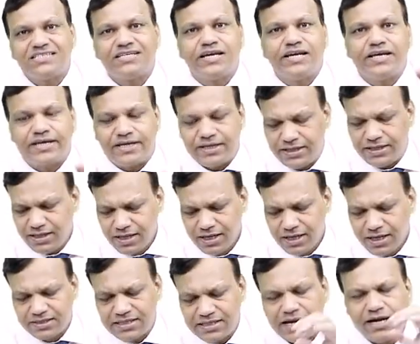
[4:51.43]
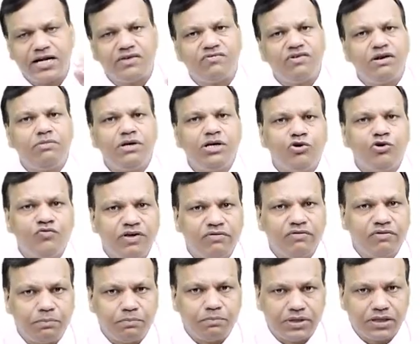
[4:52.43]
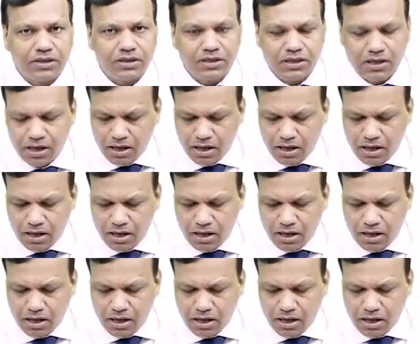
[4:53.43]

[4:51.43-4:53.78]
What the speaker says: clearing, then it will be UV/P.